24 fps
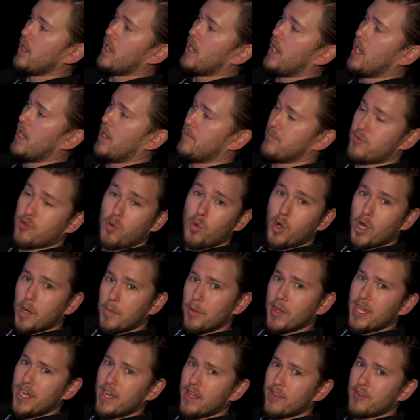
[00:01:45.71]
Um, so we're going to
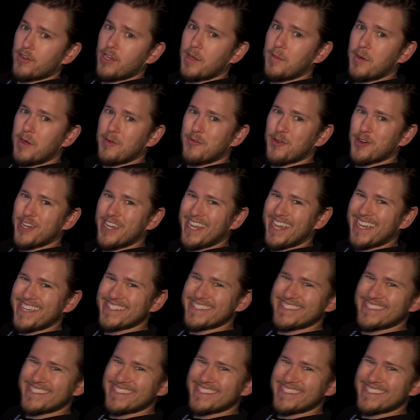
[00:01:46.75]
play another demo for you guys.